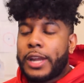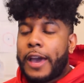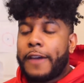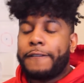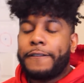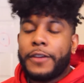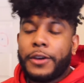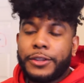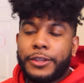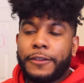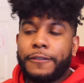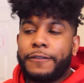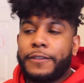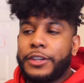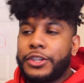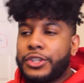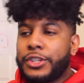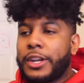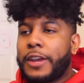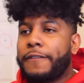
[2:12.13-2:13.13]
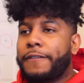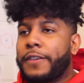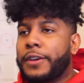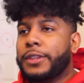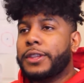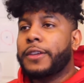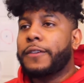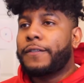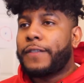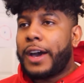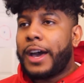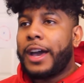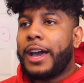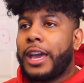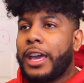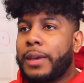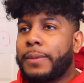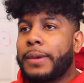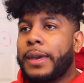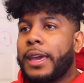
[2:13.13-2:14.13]
I felt the vision, I felt the
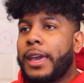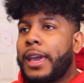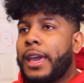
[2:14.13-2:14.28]
vibe.